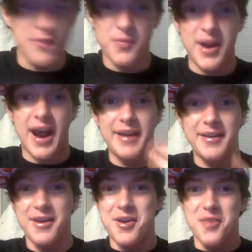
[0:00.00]

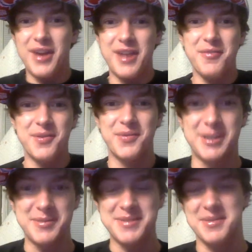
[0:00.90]
when anyone would
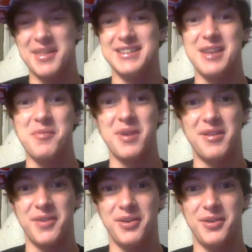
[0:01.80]
tell me something, I wouldn't
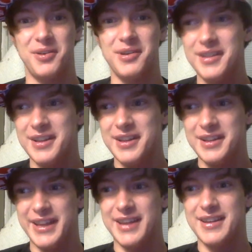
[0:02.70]
feel
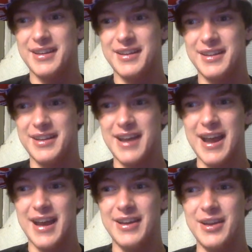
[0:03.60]
like
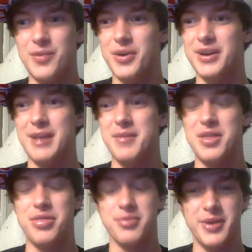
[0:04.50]
it would get
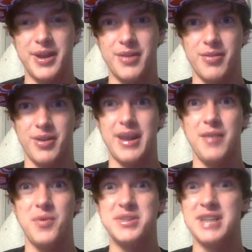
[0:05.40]
me through it, or like, that
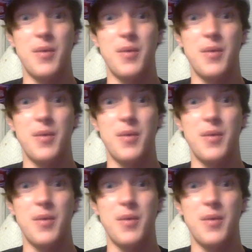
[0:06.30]
was the